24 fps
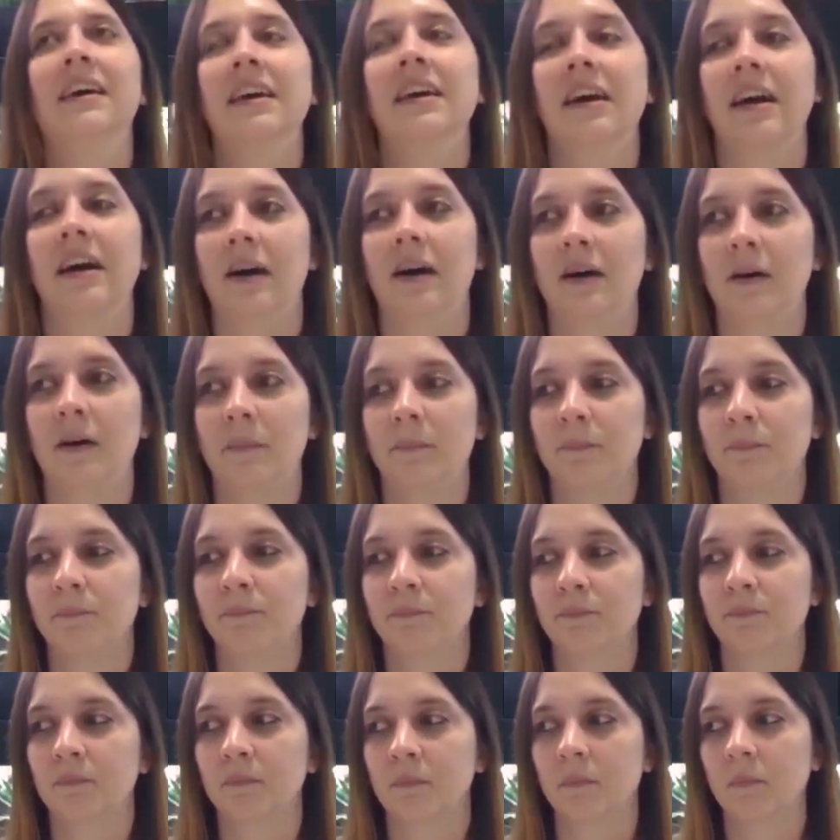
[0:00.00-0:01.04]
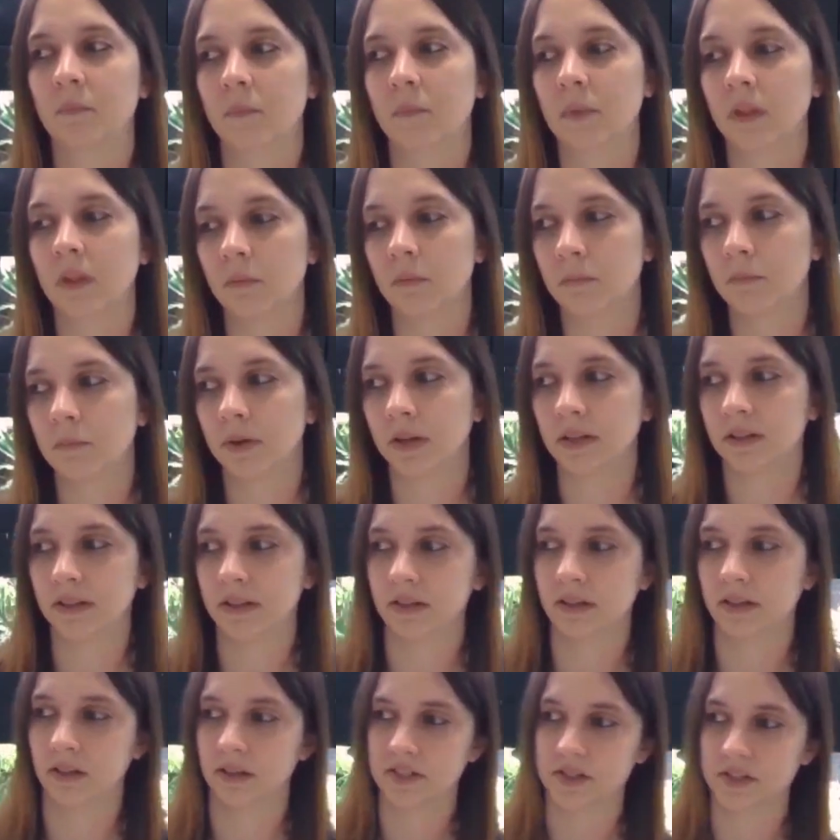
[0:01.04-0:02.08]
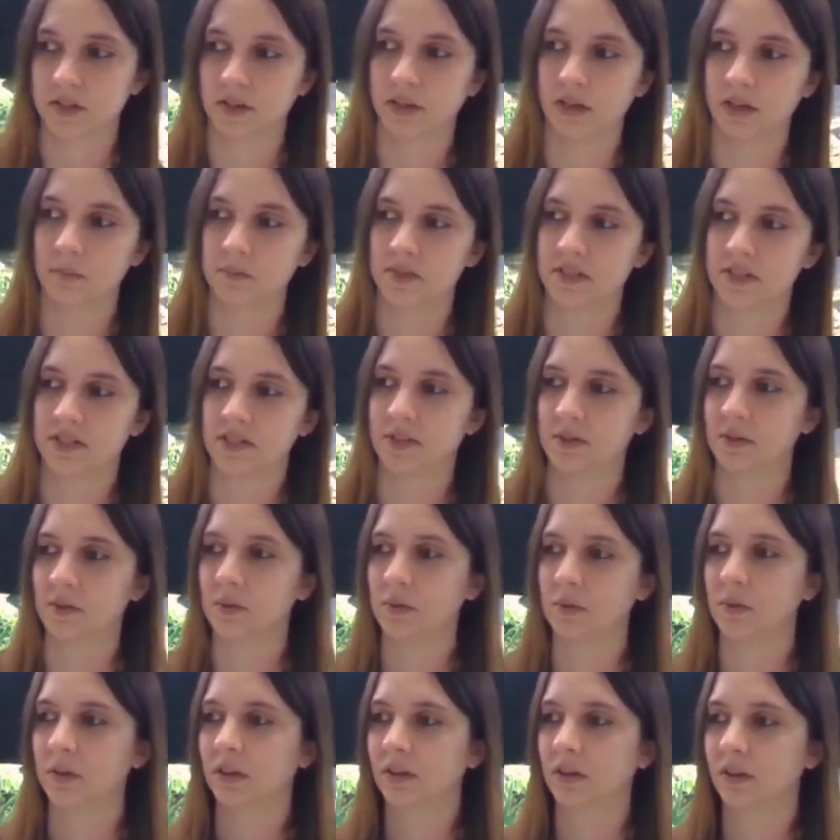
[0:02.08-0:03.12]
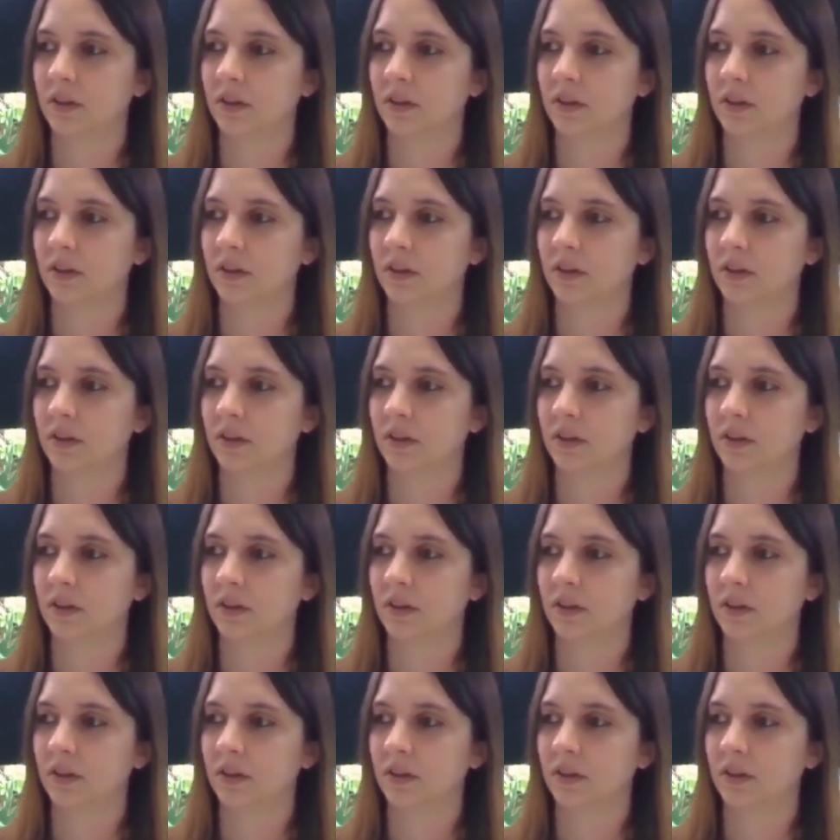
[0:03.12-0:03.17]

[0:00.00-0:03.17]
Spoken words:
But then it also comes to,